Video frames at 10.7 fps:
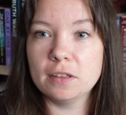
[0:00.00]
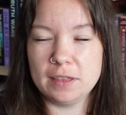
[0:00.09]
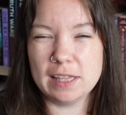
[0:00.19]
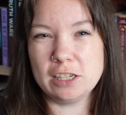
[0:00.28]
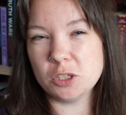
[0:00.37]
I
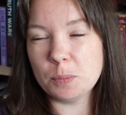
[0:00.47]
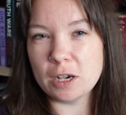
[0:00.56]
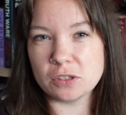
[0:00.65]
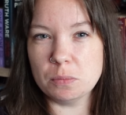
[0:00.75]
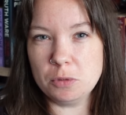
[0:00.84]
think they just
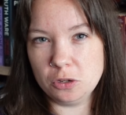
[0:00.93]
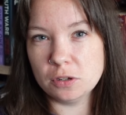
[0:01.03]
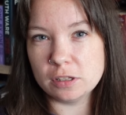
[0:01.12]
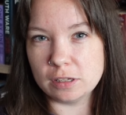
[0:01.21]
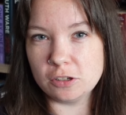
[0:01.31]
passed the
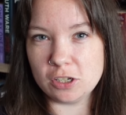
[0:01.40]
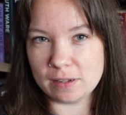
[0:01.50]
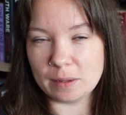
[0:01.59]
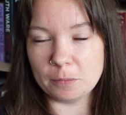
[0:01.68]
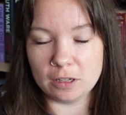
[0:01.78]
moon and then
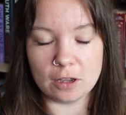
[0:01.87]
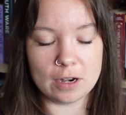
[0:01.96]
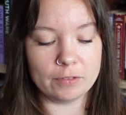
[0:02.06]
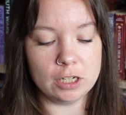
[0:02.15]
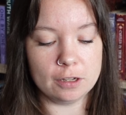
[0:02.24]
she's like, I'm gonna go and
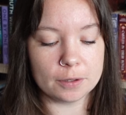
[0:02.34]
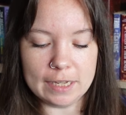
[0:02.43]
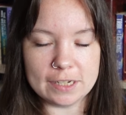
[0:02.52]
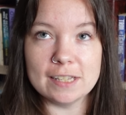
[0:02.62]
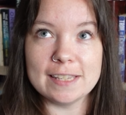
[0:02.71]
have a look.
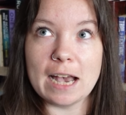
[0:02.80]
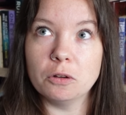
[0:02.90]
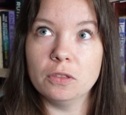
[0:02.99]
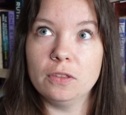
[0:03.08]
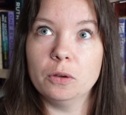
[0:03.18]
It turns
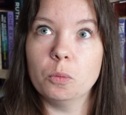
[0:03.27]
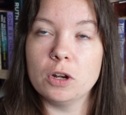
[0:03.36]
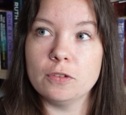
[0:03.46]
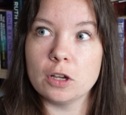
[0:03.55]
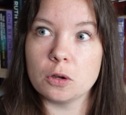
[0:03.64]
out that
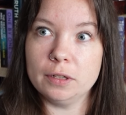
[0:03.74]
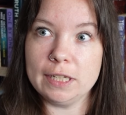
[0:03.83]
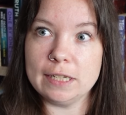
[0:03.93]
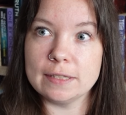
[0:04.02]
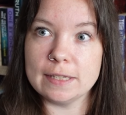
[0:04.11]
one of her
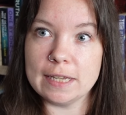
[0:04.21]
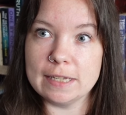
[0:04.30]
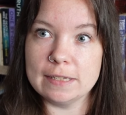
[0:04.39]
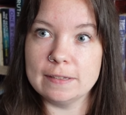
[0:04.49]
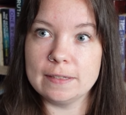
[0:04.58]
colleagues
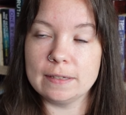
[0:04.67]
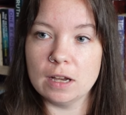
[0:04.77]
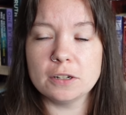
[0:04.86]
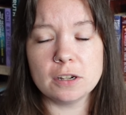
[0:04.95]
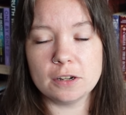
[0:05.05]
is,
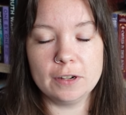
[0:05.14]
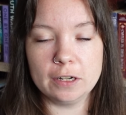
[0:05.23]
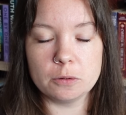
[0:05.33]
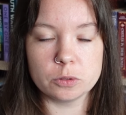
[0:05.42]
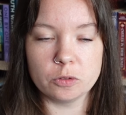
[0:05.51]
I don't really
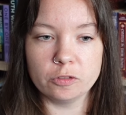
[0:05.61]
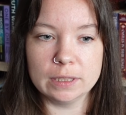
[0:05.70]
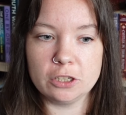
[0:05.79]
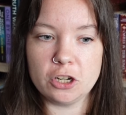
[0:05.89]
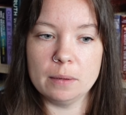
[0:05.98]
know what's wrong with
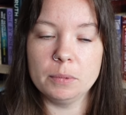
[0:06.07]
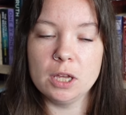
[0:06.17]
the ship.